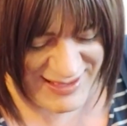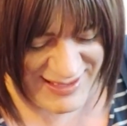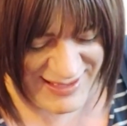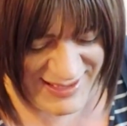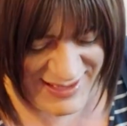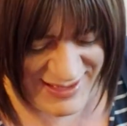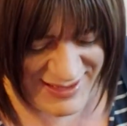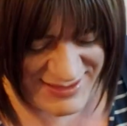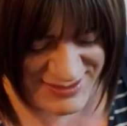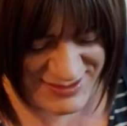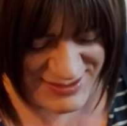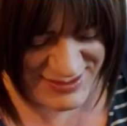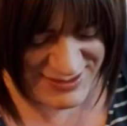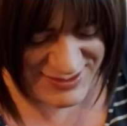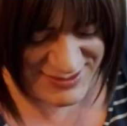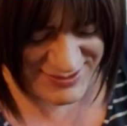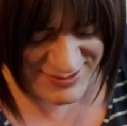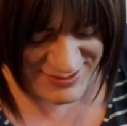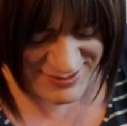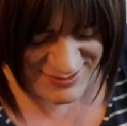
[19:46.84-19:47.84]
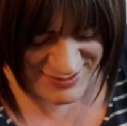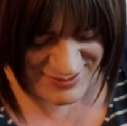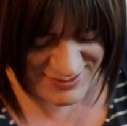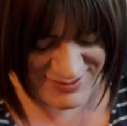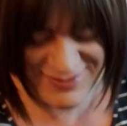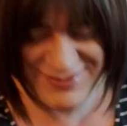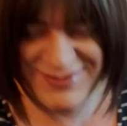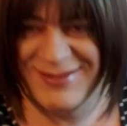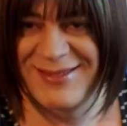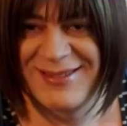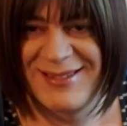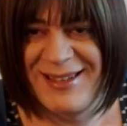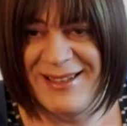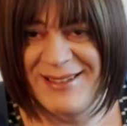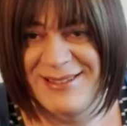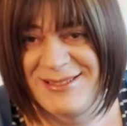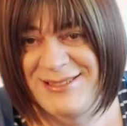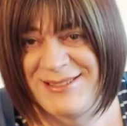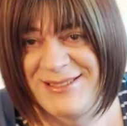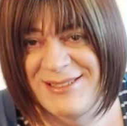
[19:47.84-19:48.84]
And
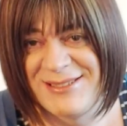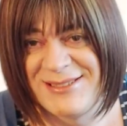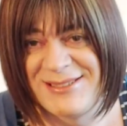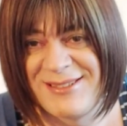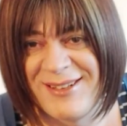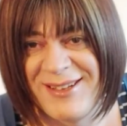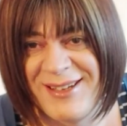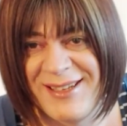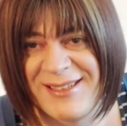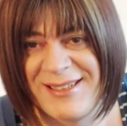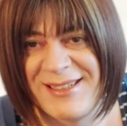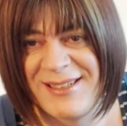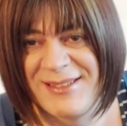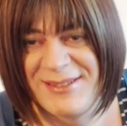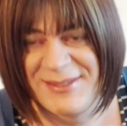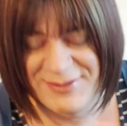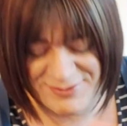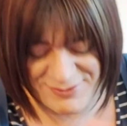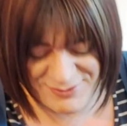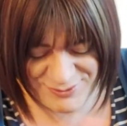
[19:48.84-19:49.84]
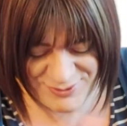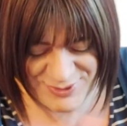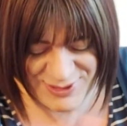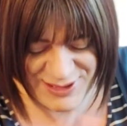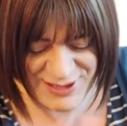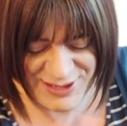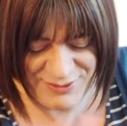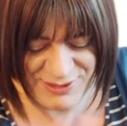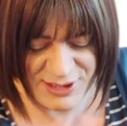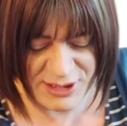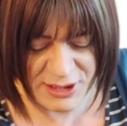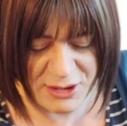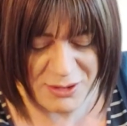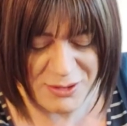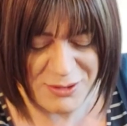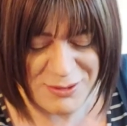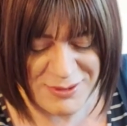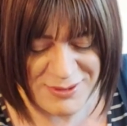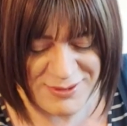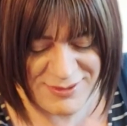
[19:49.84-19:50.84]
it's just like really, really
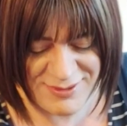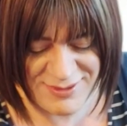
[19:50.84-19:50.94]
cool.